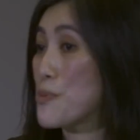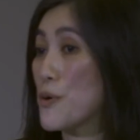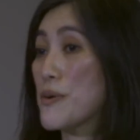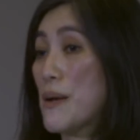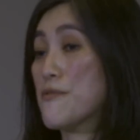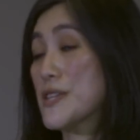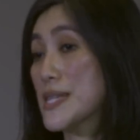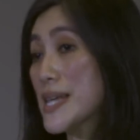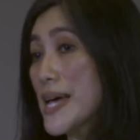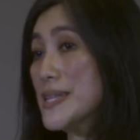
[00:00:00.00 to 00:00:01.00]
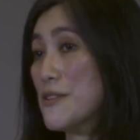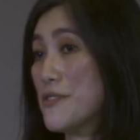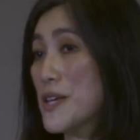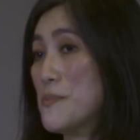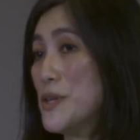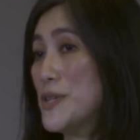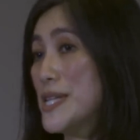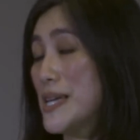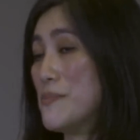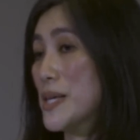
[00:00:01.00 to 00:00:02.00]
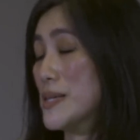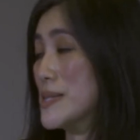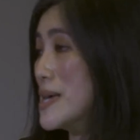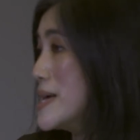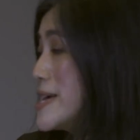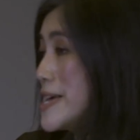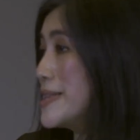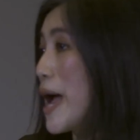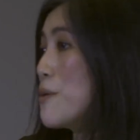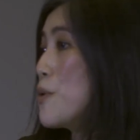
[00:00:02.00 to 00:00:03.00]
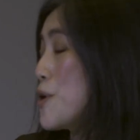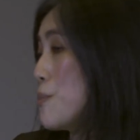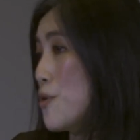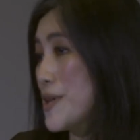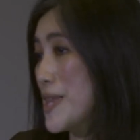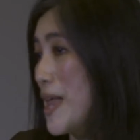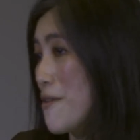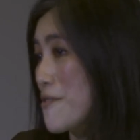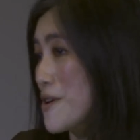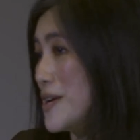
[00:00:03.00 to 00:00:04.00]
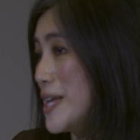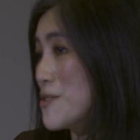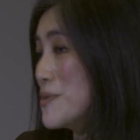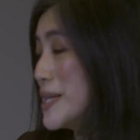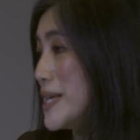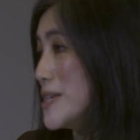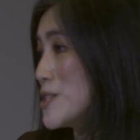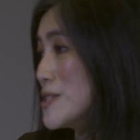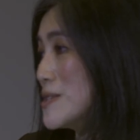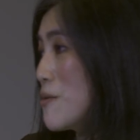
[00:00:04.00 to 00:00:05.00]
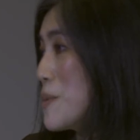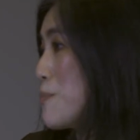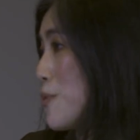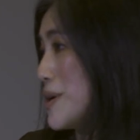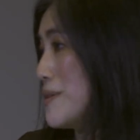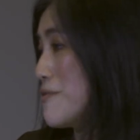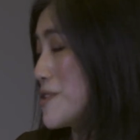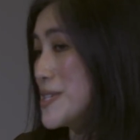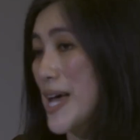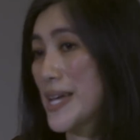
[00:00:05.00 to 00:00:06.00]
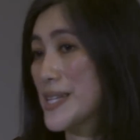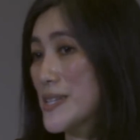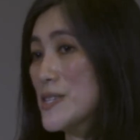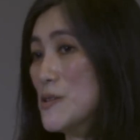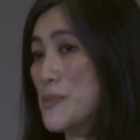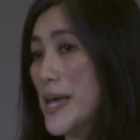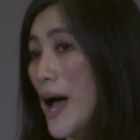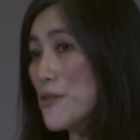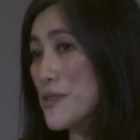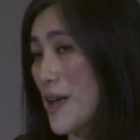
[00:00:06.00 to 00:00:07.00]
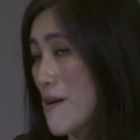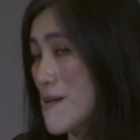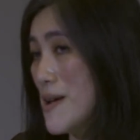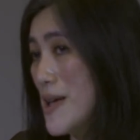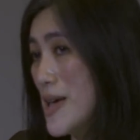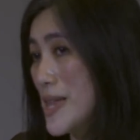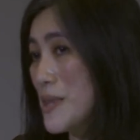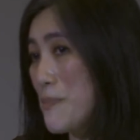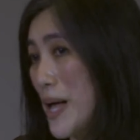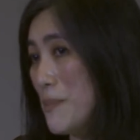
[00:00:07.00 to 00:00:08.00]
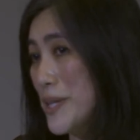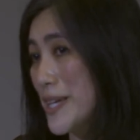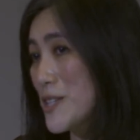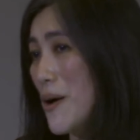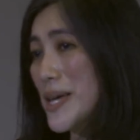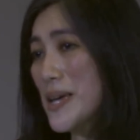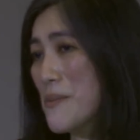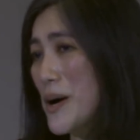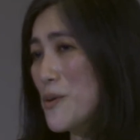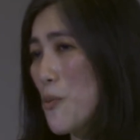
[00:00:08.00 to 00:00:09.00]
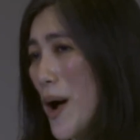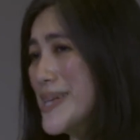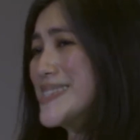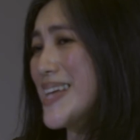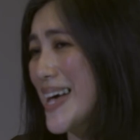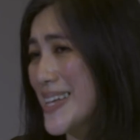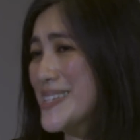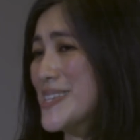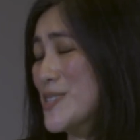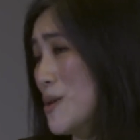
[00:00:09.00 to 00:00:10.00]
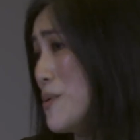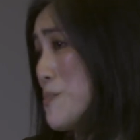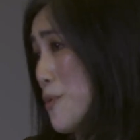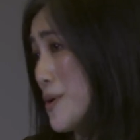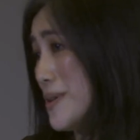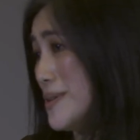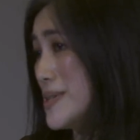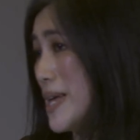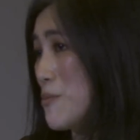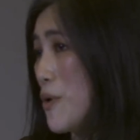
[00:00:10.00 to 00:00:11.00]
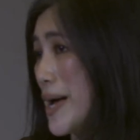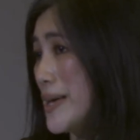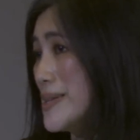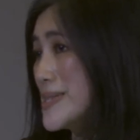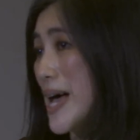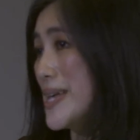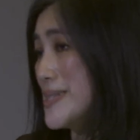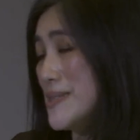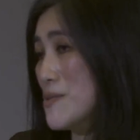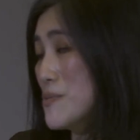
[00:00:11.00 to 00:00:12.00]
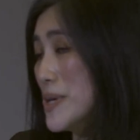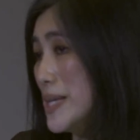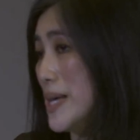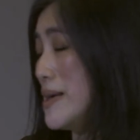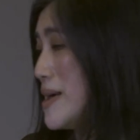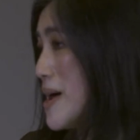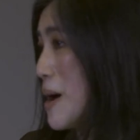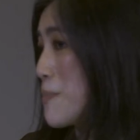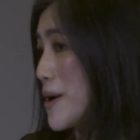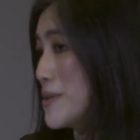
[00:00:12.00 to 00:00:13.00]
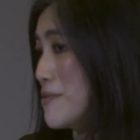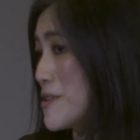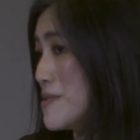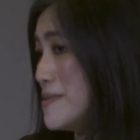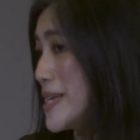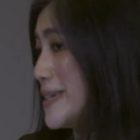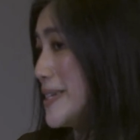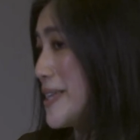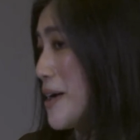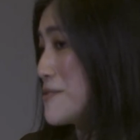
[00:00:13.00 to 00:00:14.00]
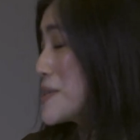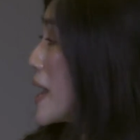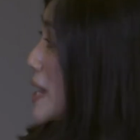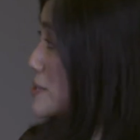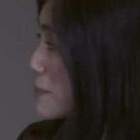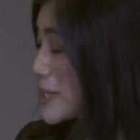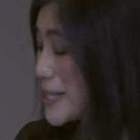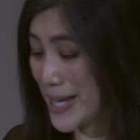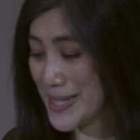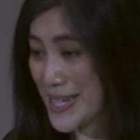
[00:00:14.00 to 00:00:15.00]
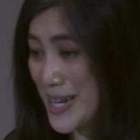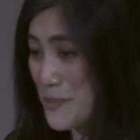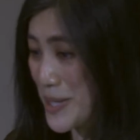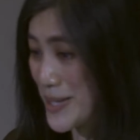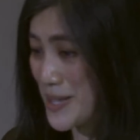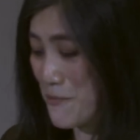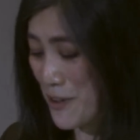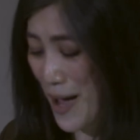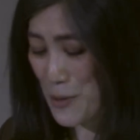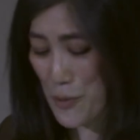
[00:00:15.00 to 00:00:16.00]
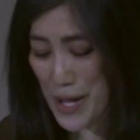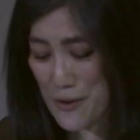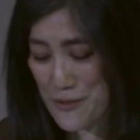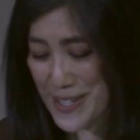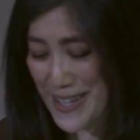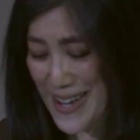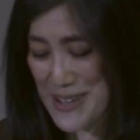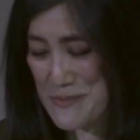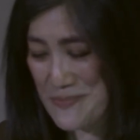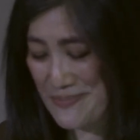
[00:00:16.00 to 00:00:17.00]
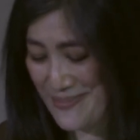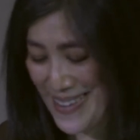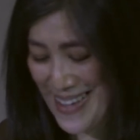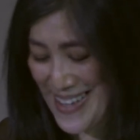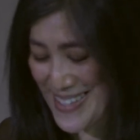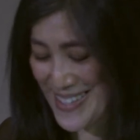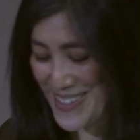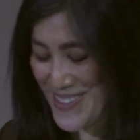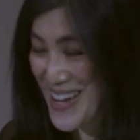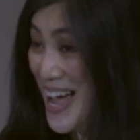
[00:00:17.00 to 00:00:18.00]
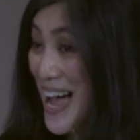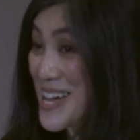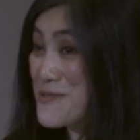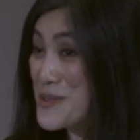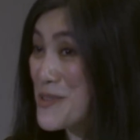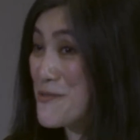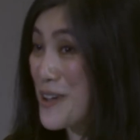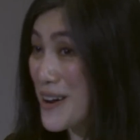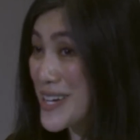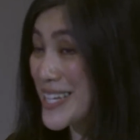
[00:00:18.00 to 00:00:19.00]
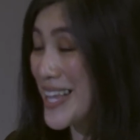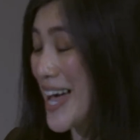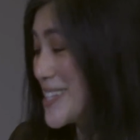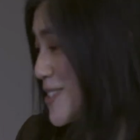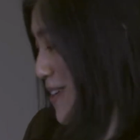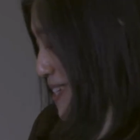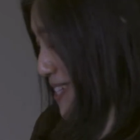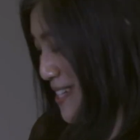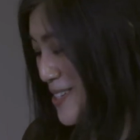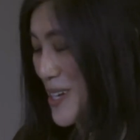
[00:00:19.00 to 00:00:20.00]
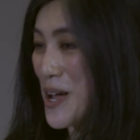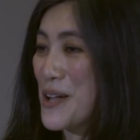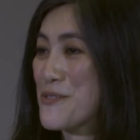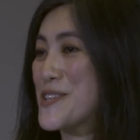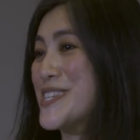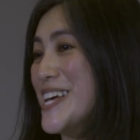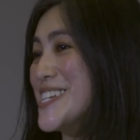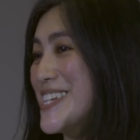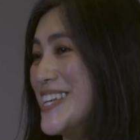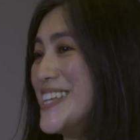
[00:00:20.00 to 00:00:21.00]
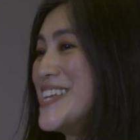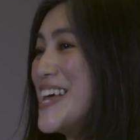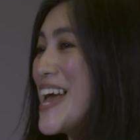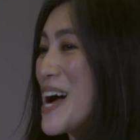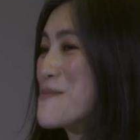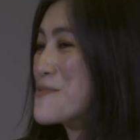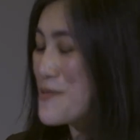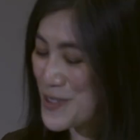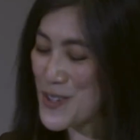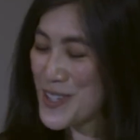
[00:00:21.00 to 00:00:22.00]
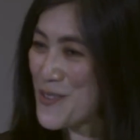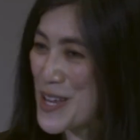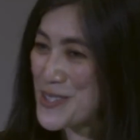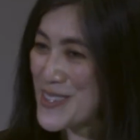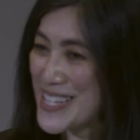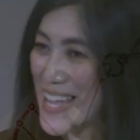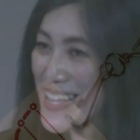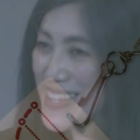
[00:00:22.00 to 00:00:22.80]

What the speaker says: program for the scientific community because now more than ever, it really is so important for scientists to be out there in the public talking about why science is so important and why science is really a part of our daily lives. So I'm end here because I've gone way over time. So I would be very glad to continue the conversation during the rest of the day.